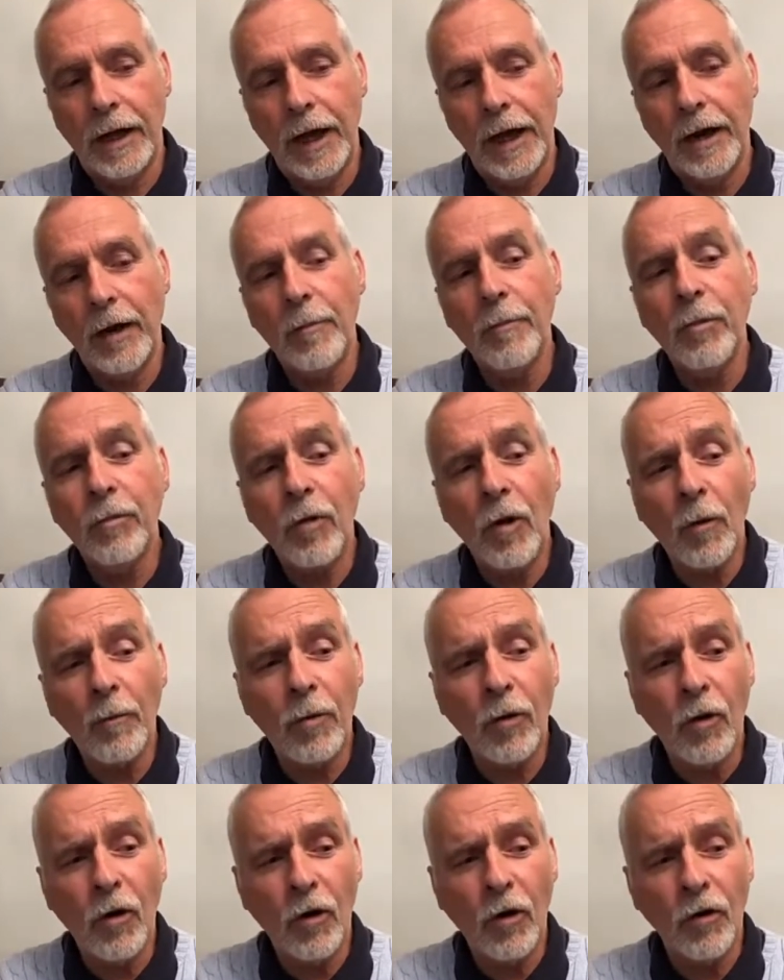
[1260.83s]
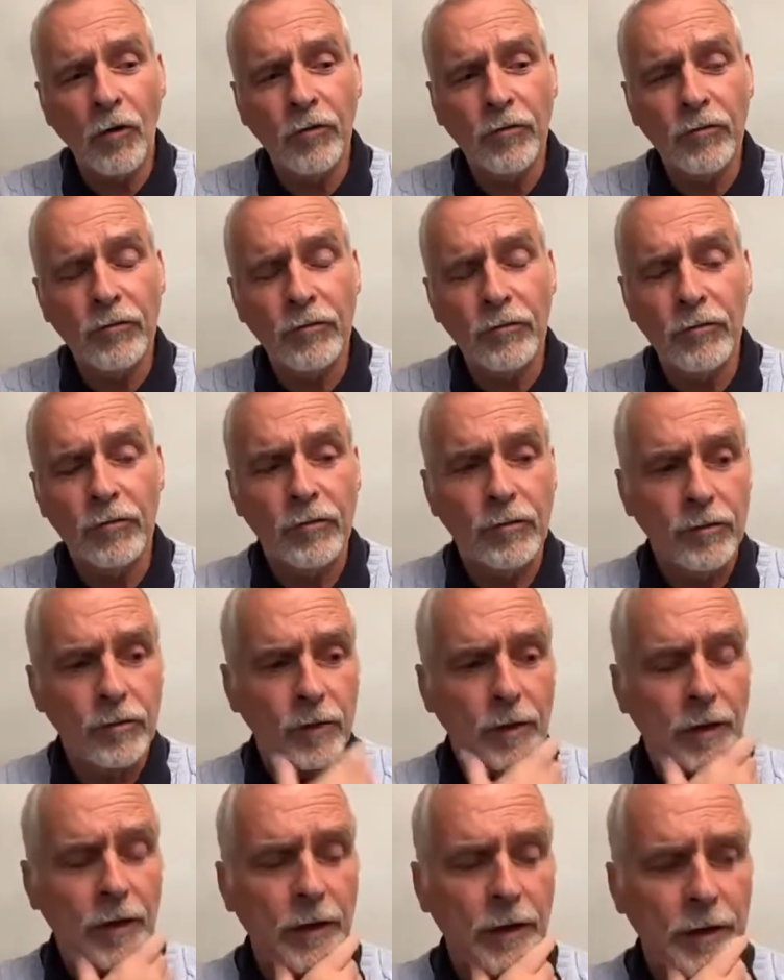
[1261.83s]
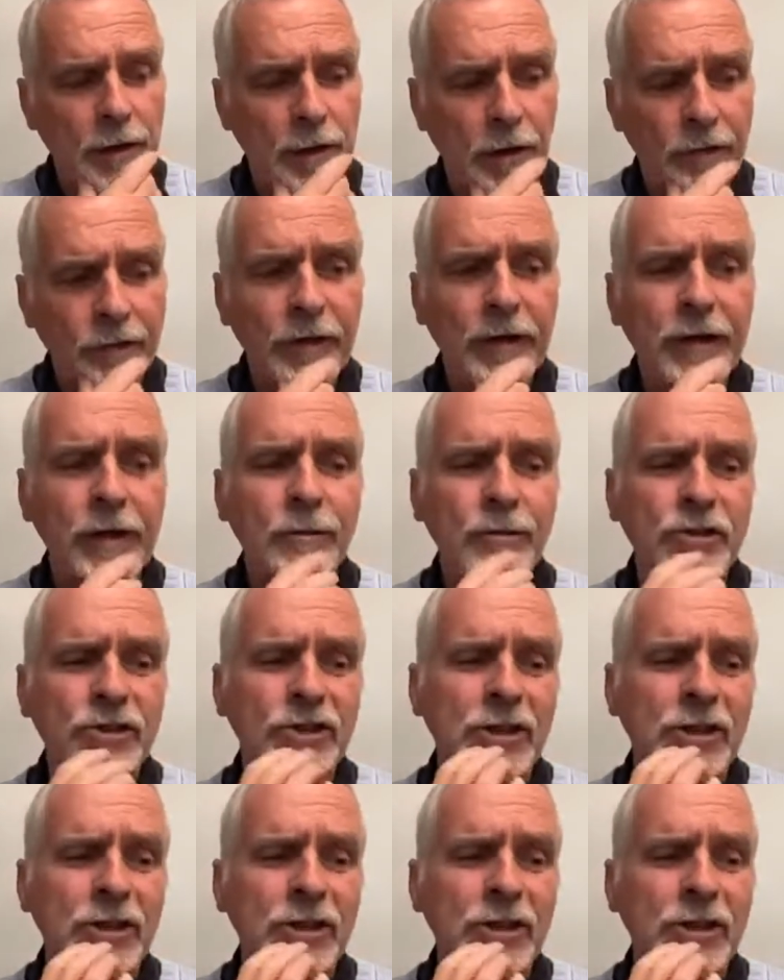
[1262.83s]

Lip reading: I got put on. I think it was